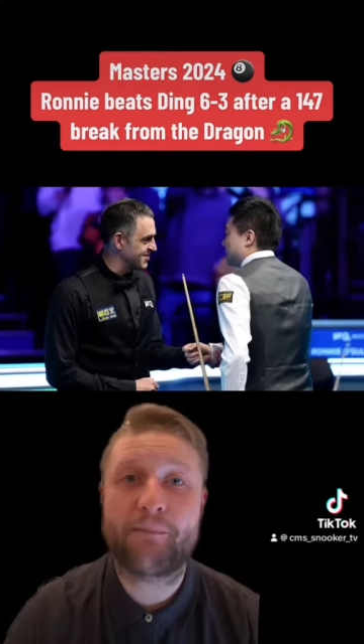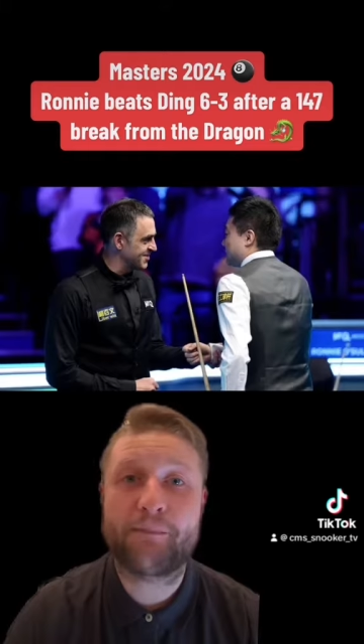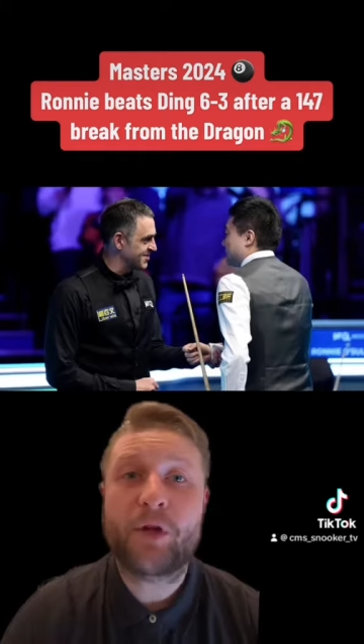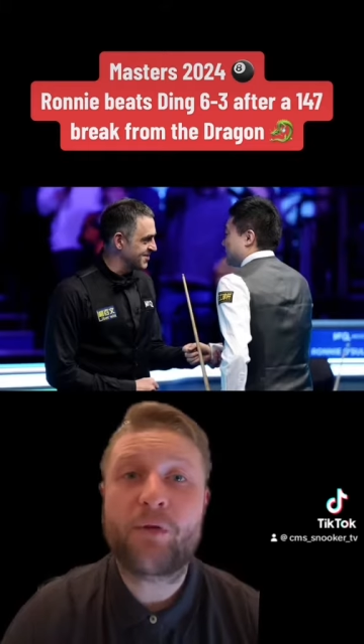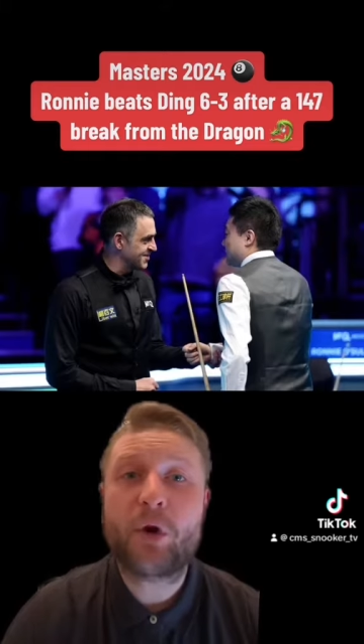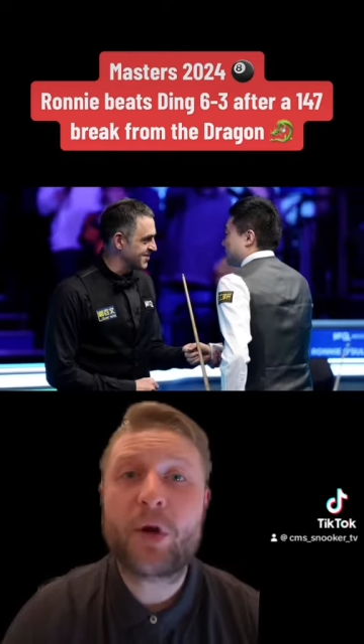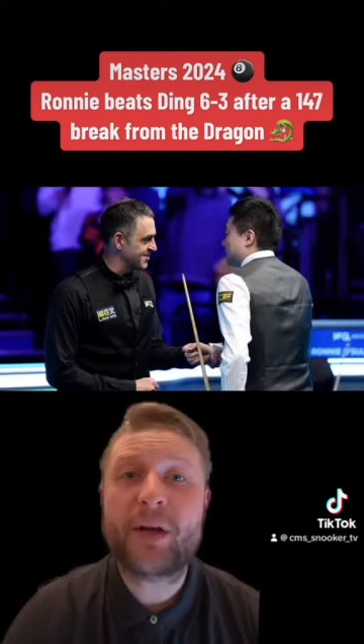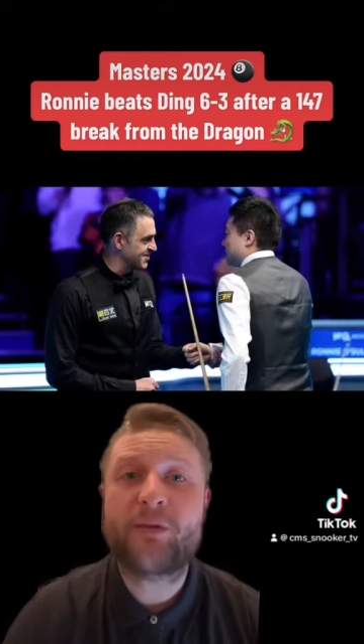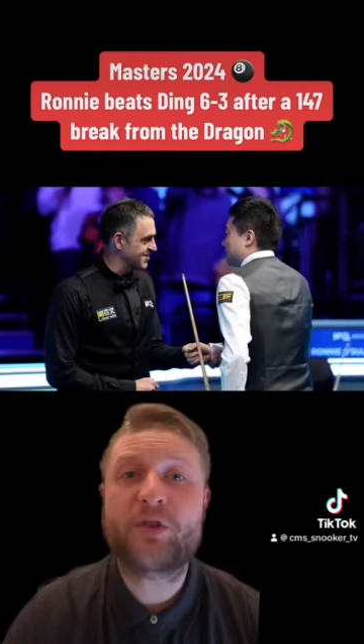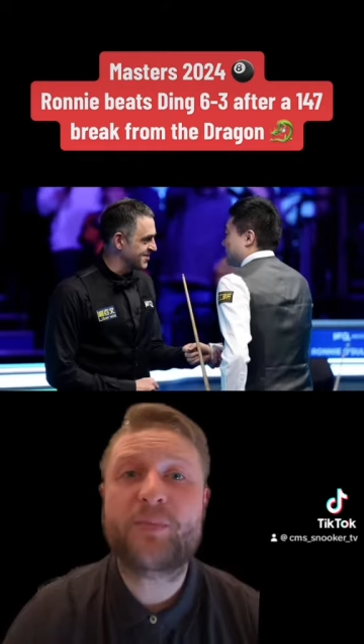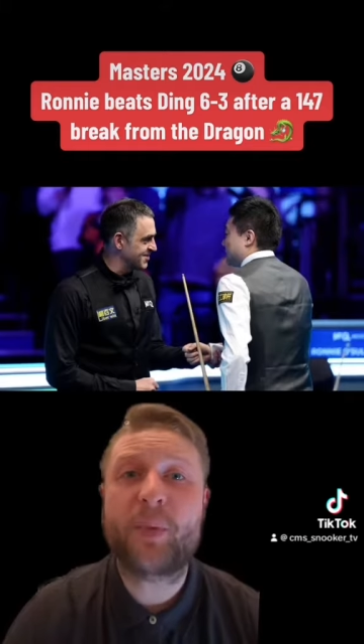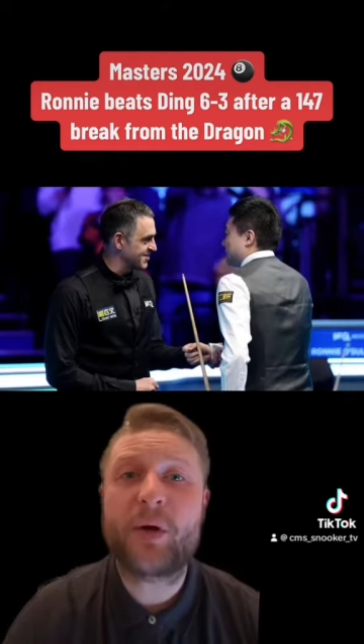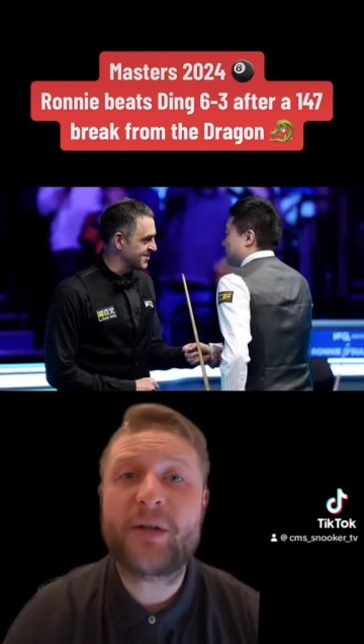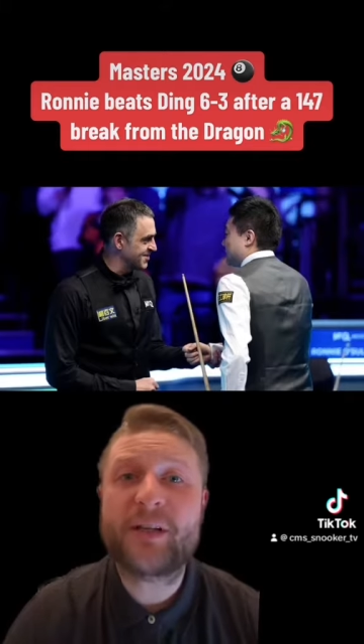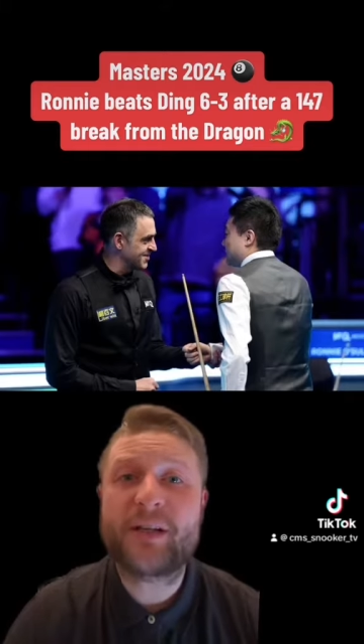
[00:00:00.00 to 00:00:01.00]
The Rocket
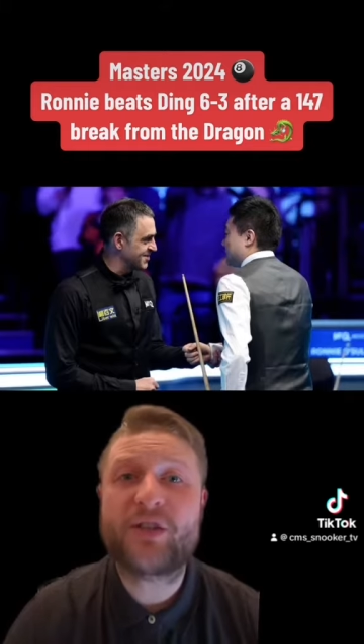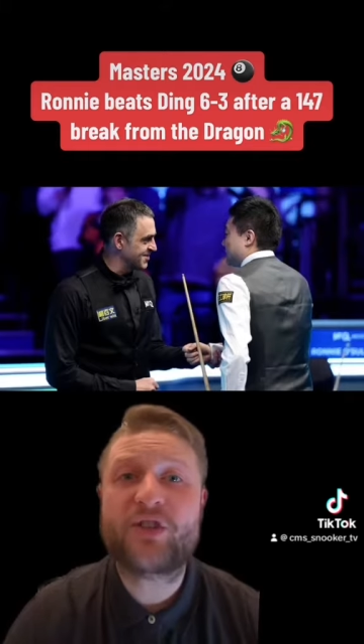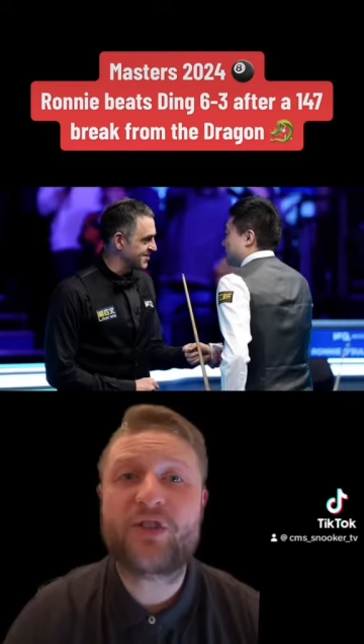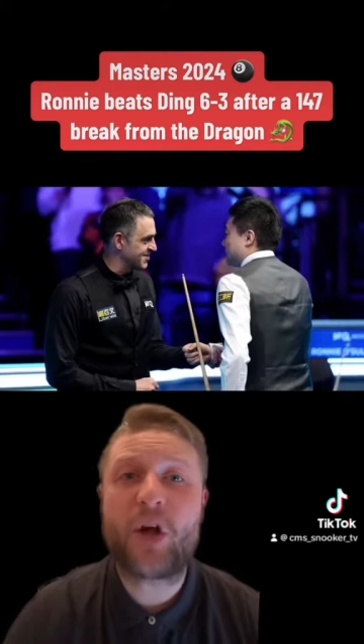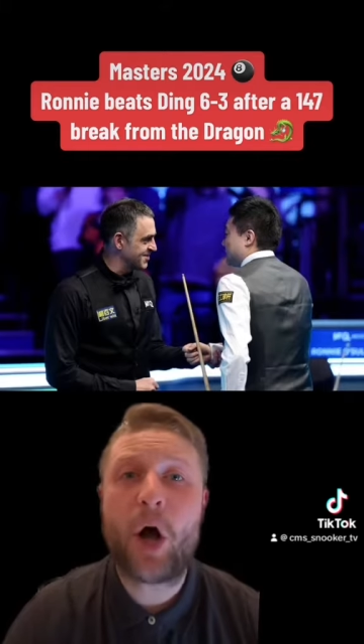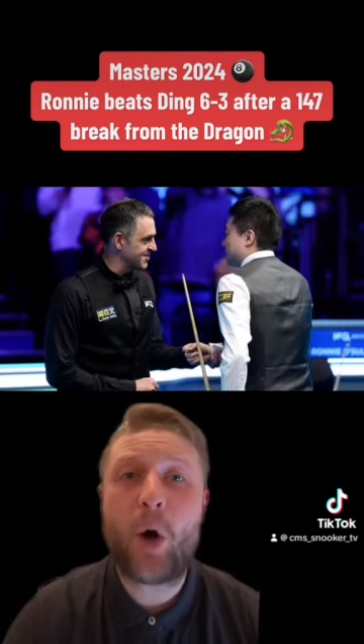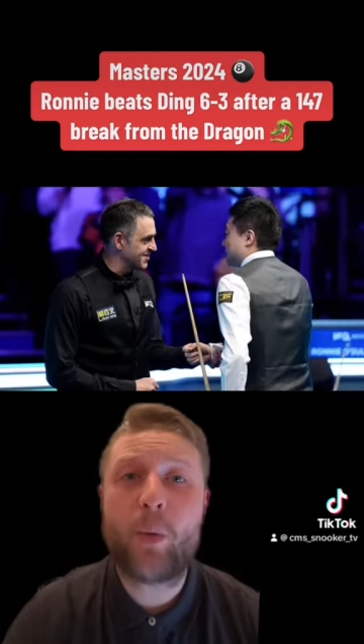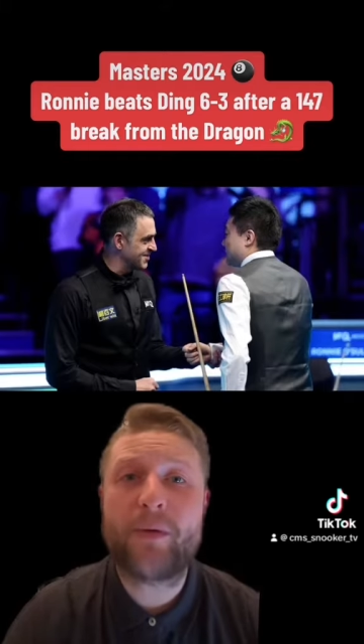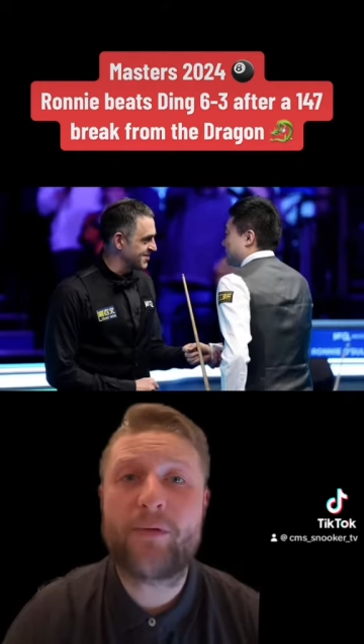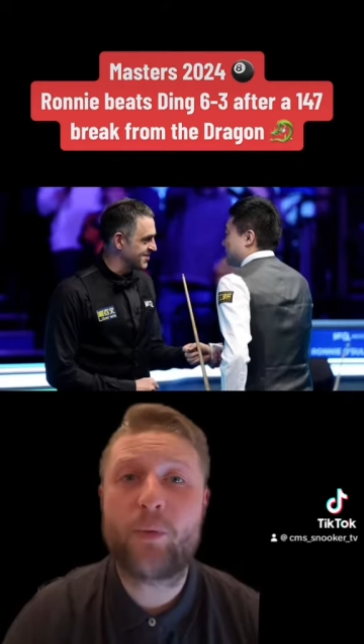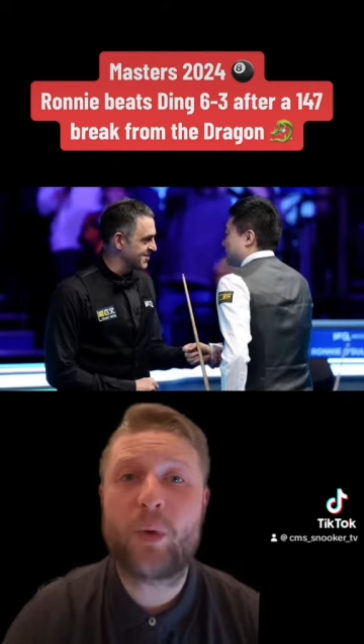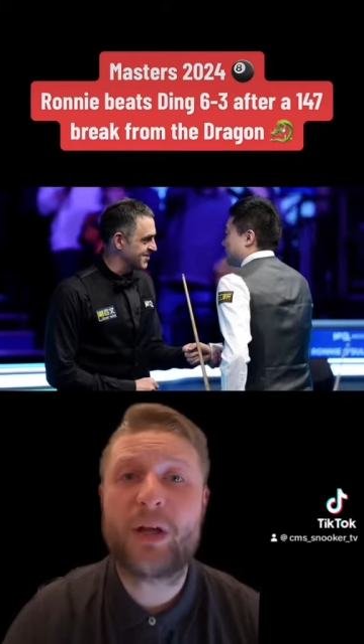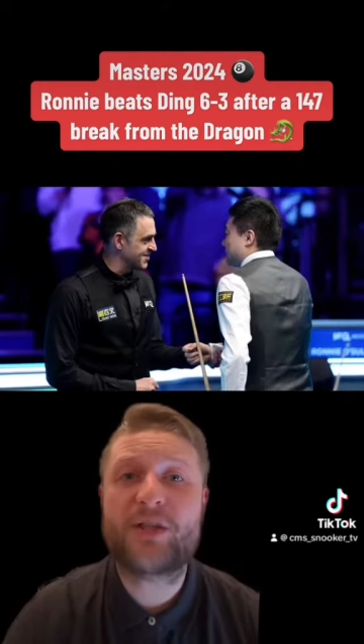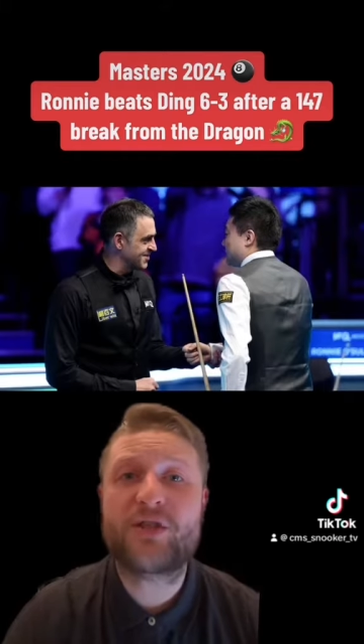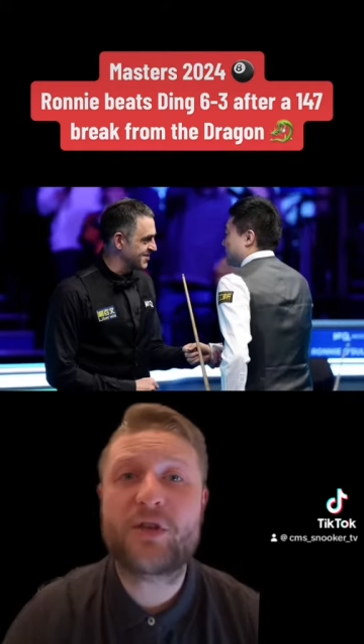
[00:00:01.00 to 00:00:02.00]
responded in style with a
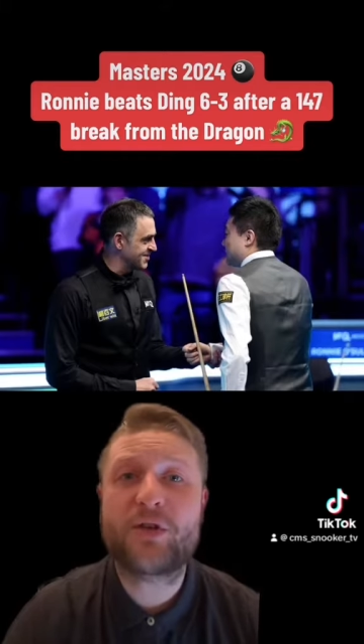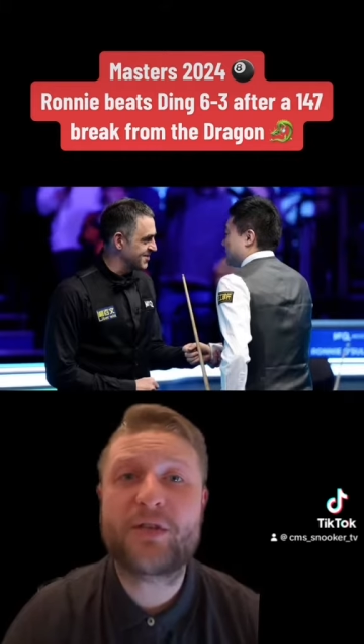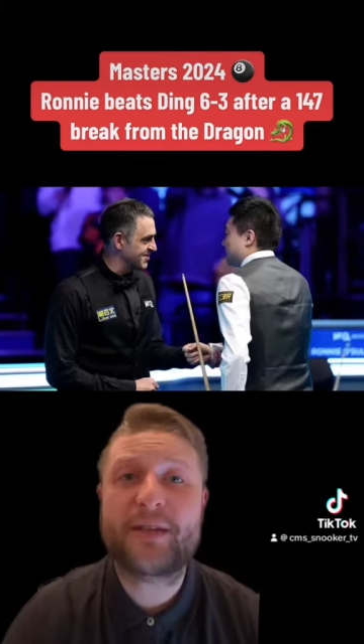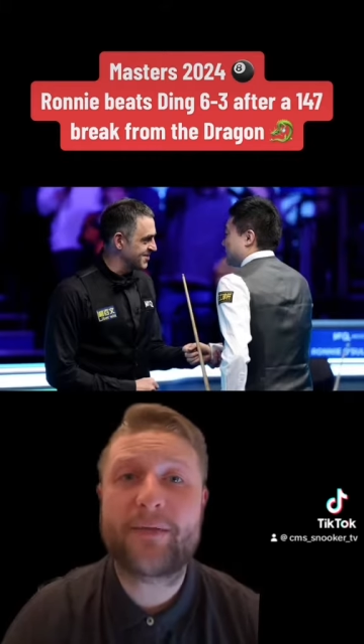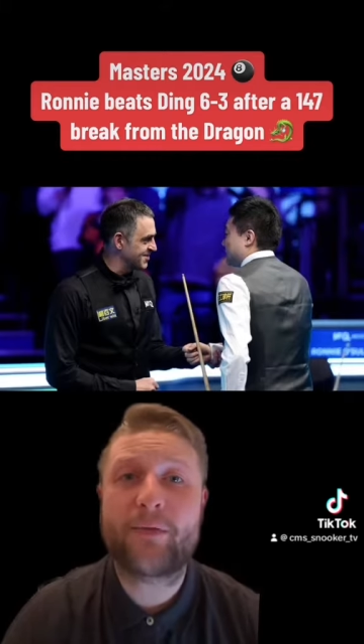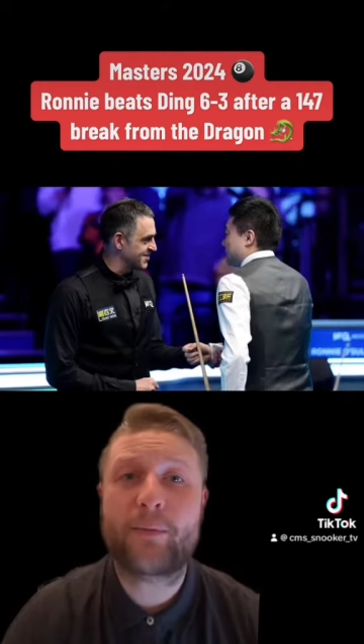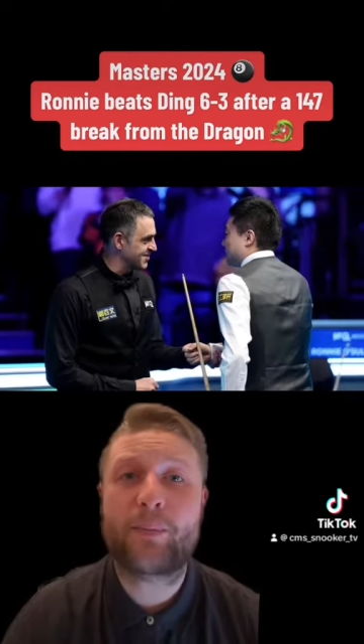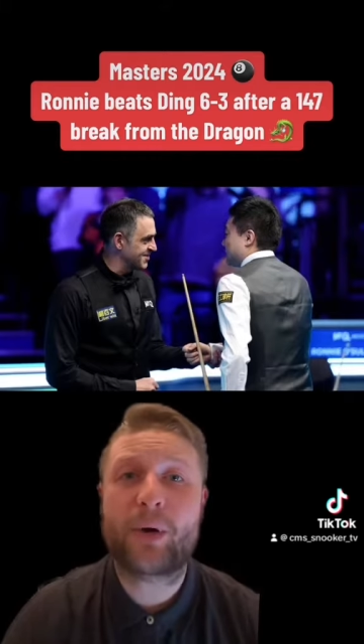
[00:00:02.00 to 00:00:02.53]
1-2-7